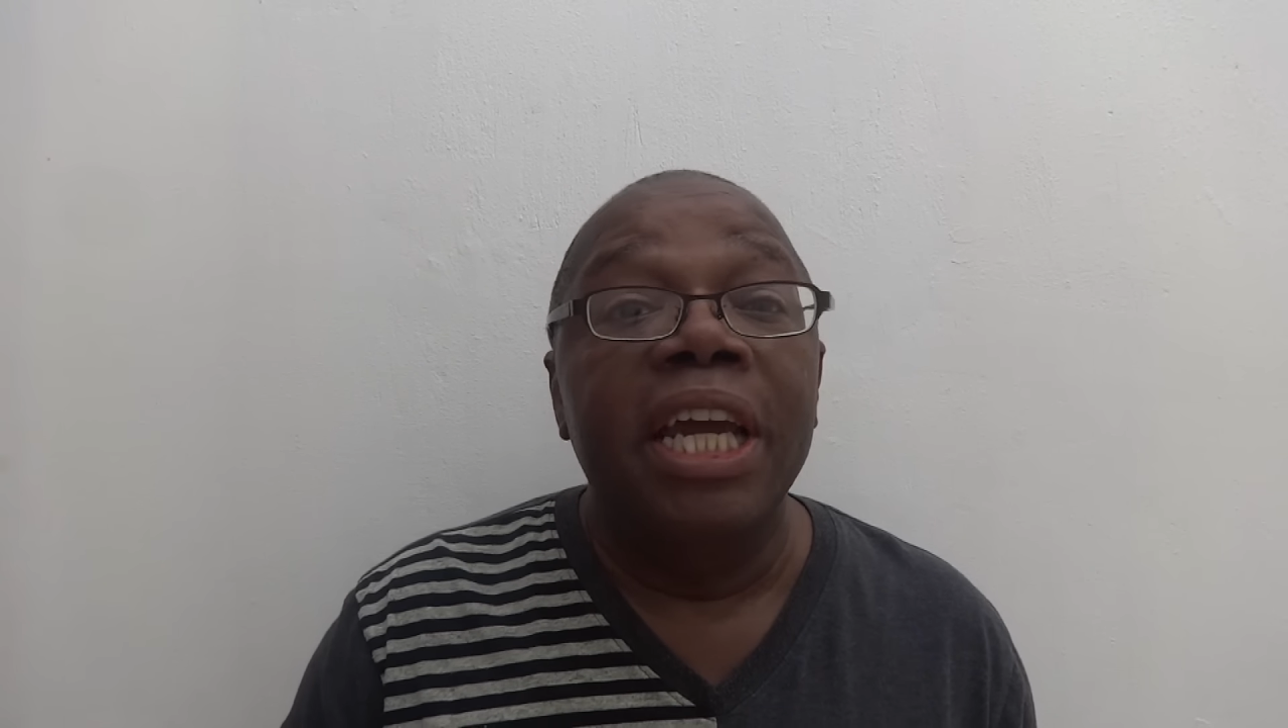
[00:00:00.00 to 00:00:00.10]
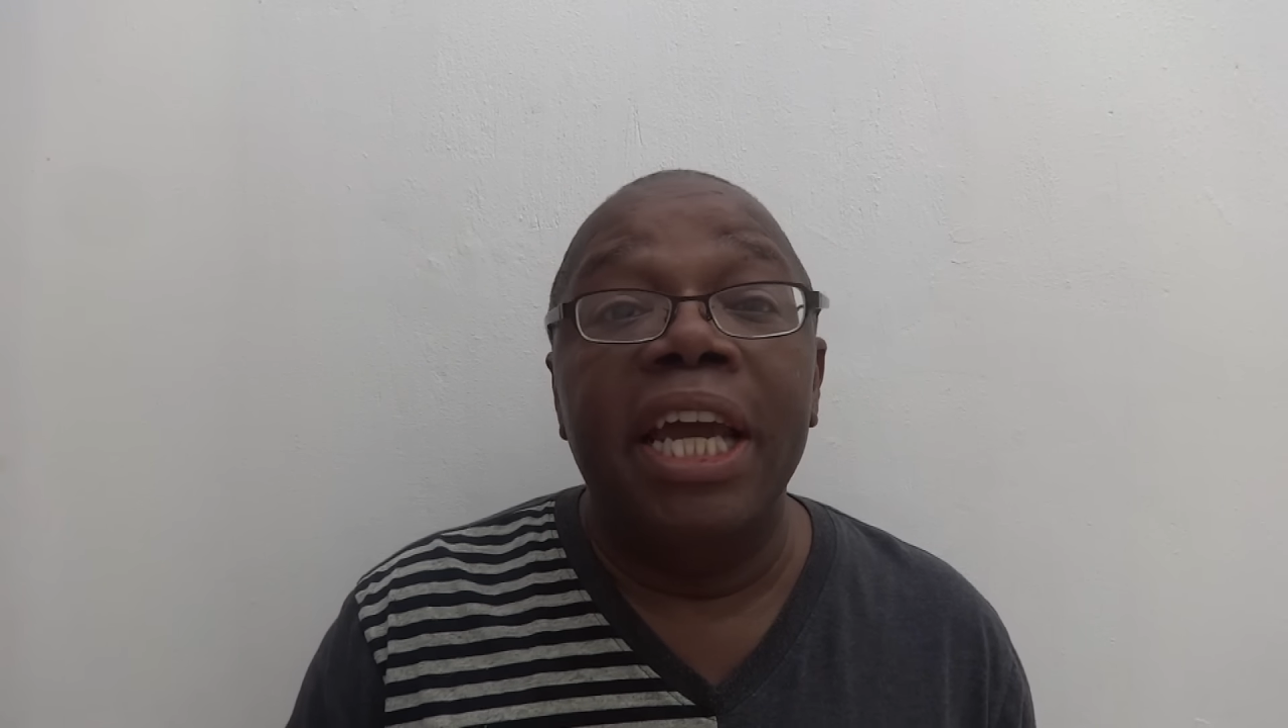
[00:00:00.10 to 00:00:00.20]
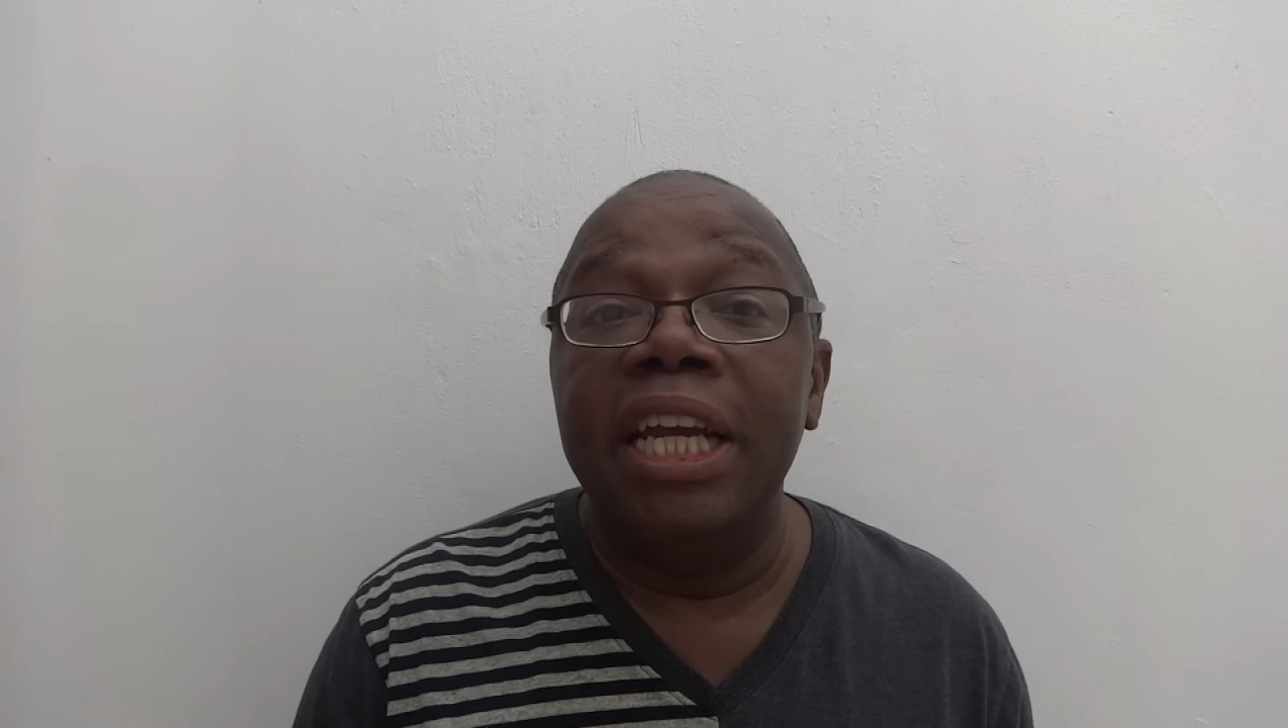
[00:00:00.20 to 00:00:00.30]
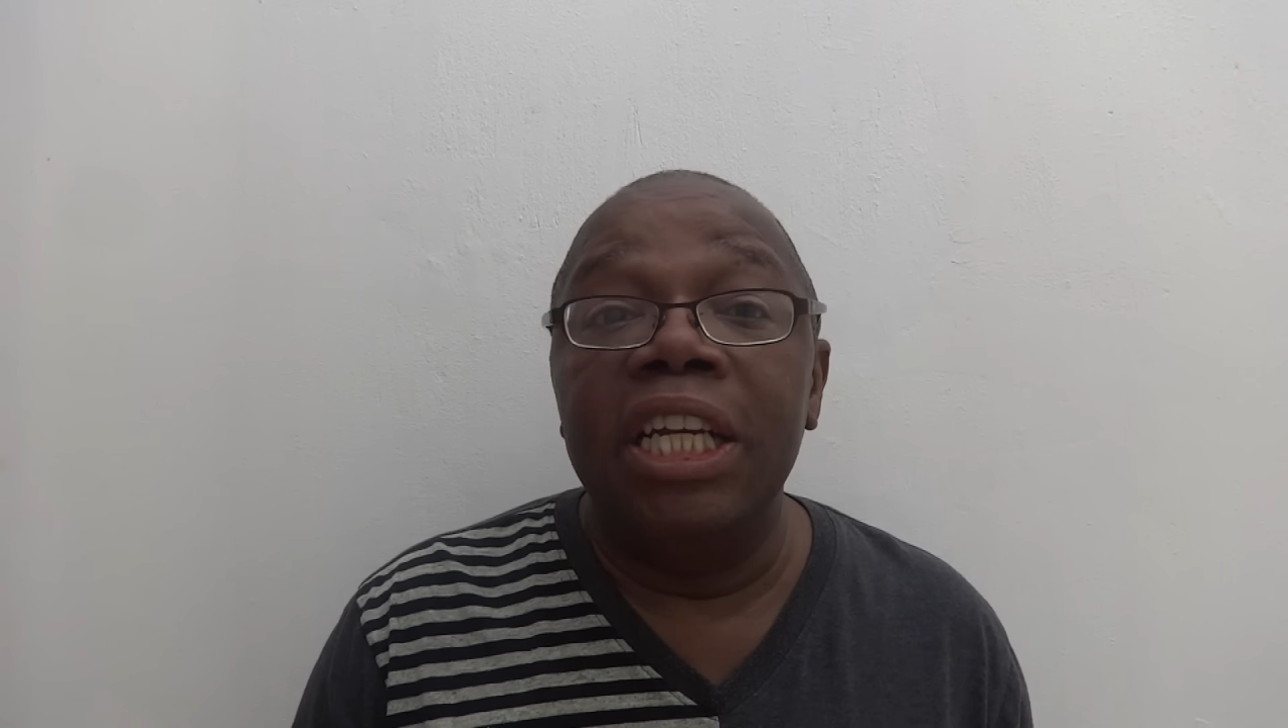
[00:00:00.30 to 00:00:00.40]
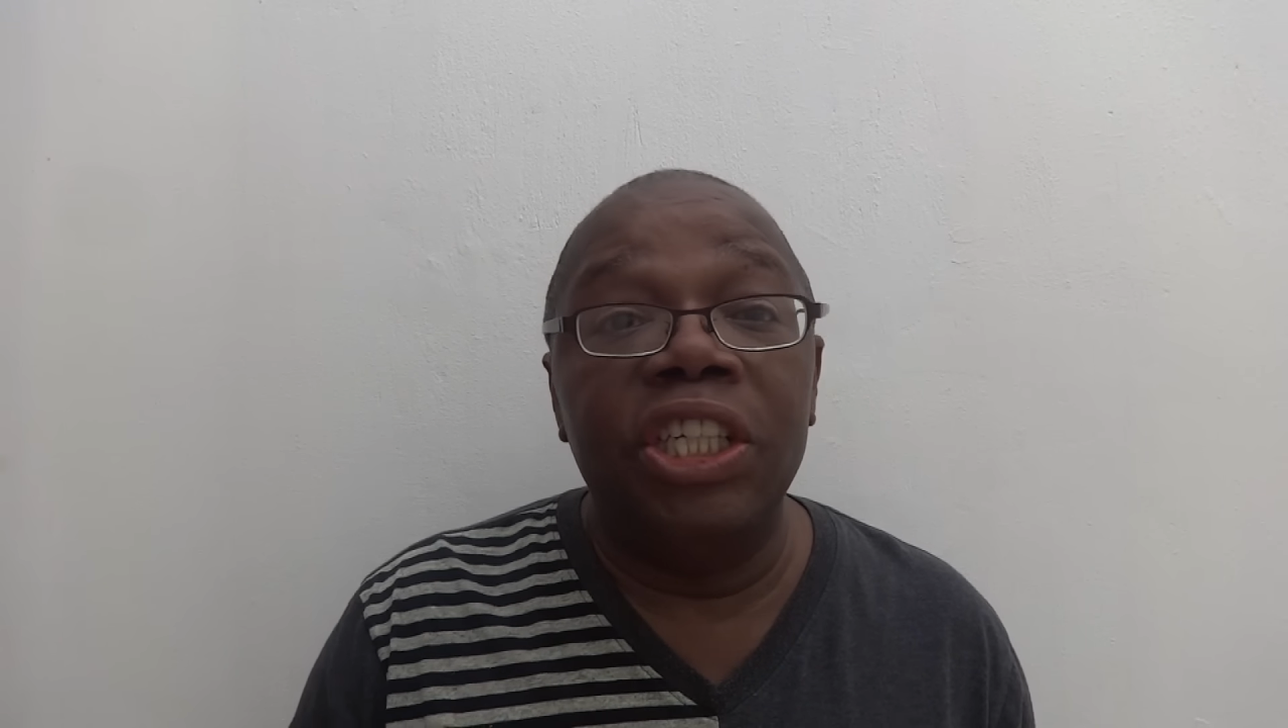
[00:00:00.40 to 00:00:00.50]

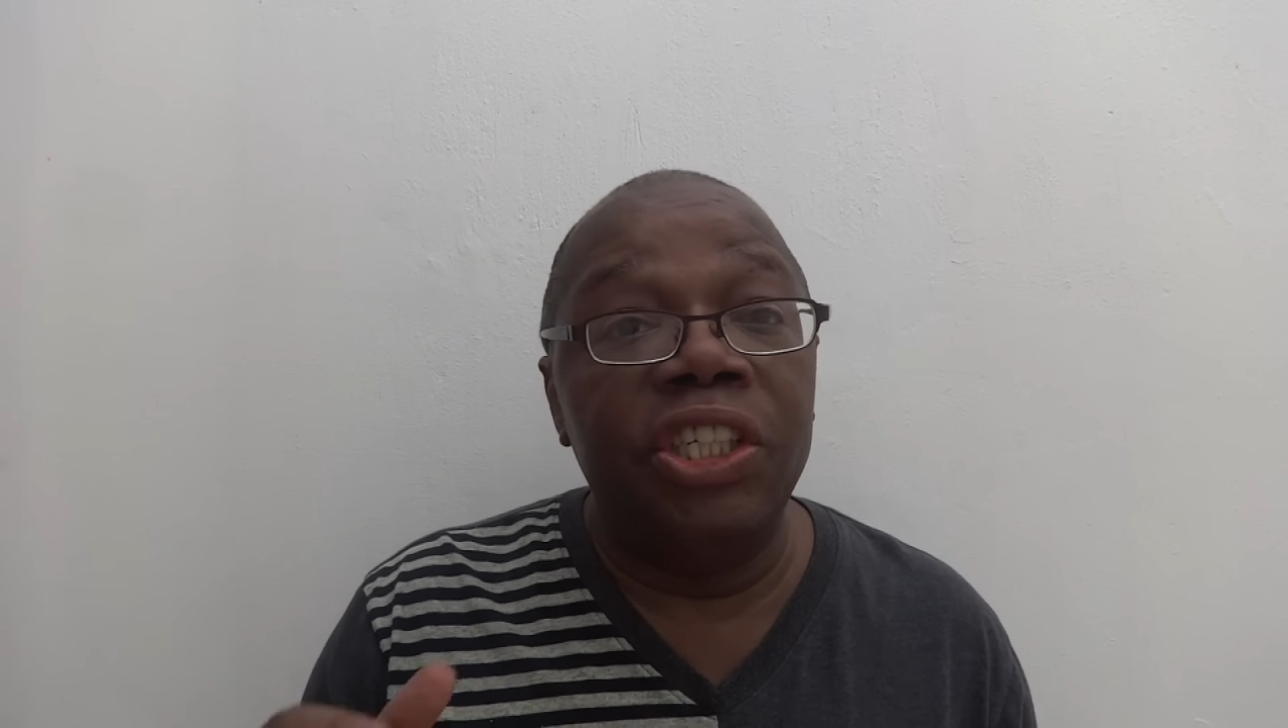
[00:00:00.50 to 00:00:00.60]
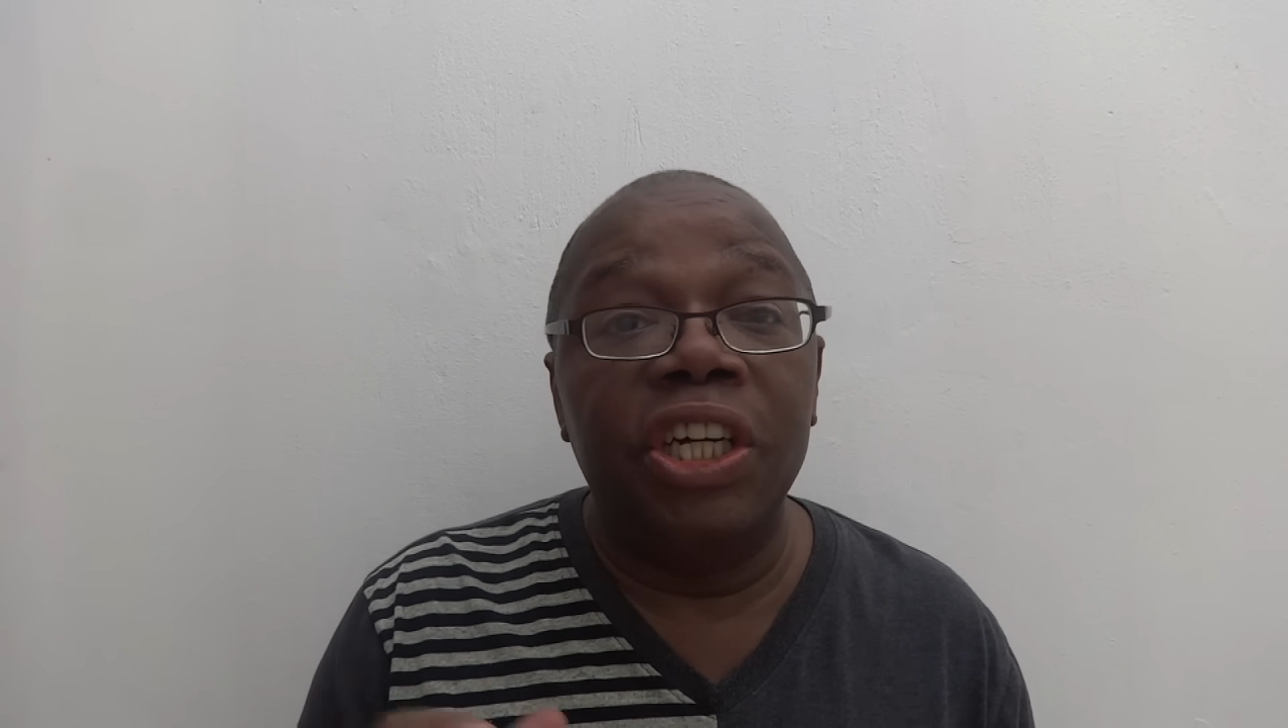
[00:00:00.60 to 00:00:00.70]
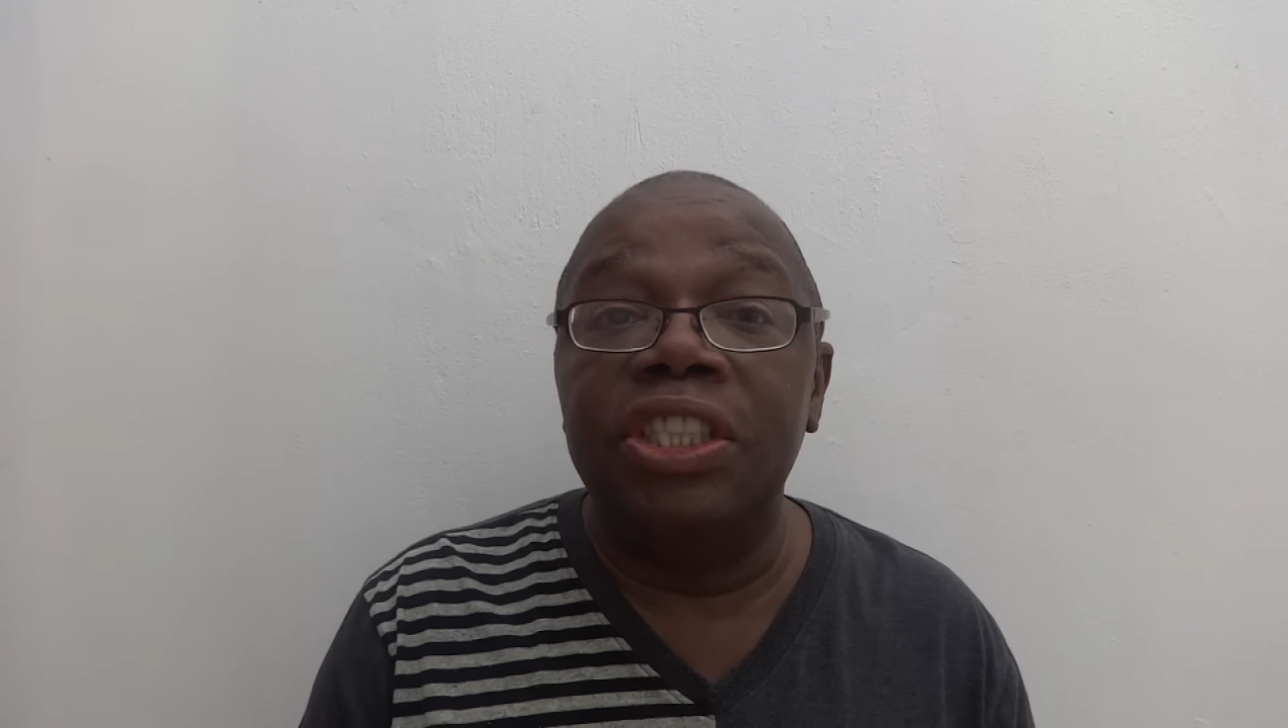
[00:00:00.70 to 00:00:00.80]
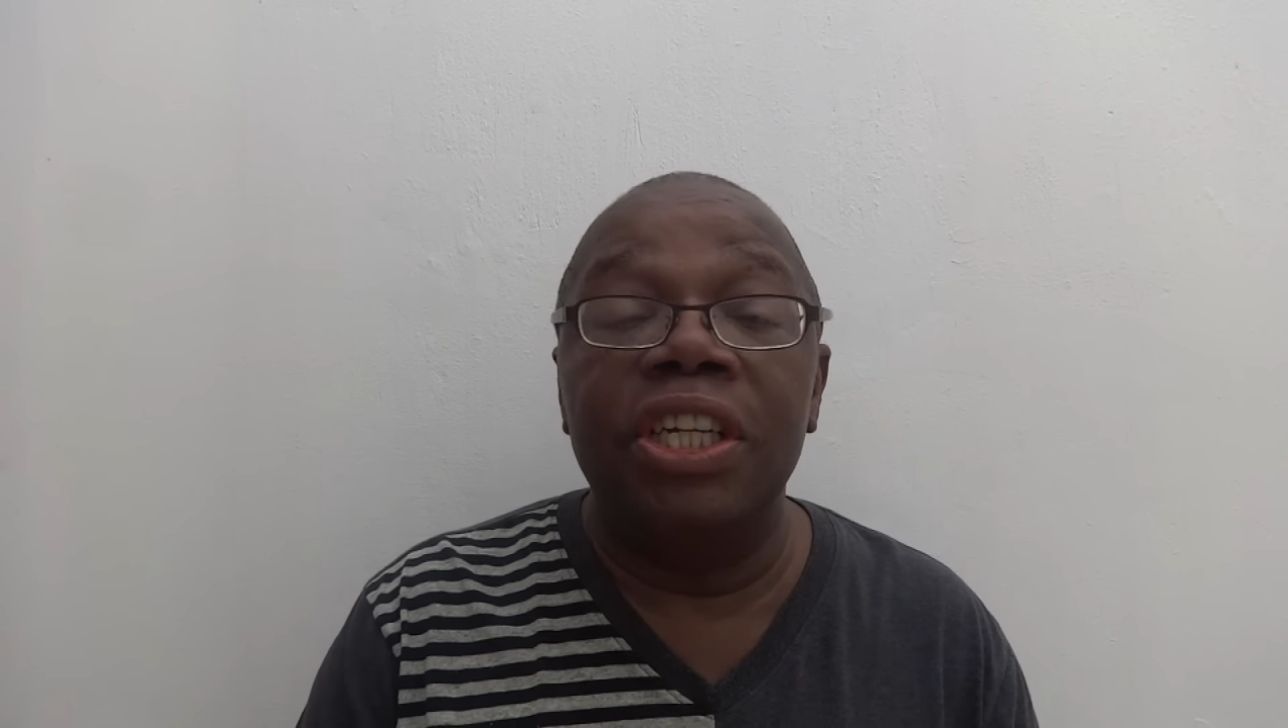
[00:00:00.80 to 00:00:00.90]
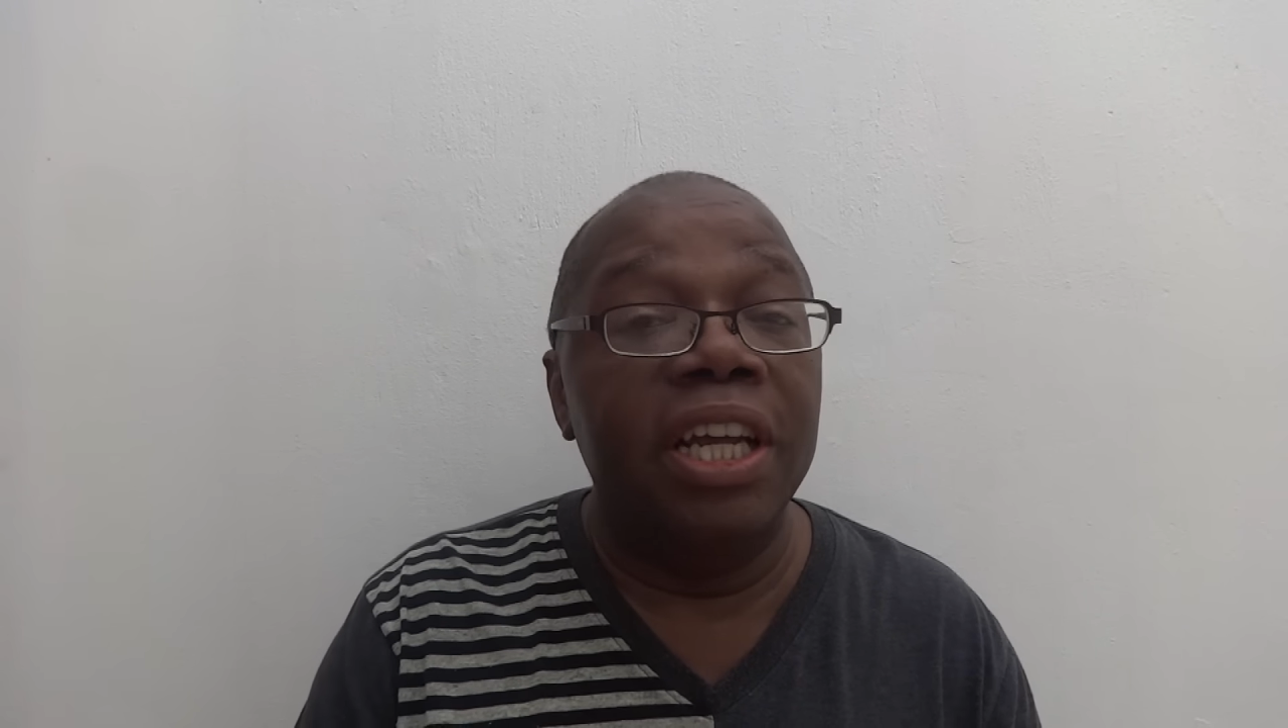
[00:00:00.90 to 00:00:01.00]
and they shut you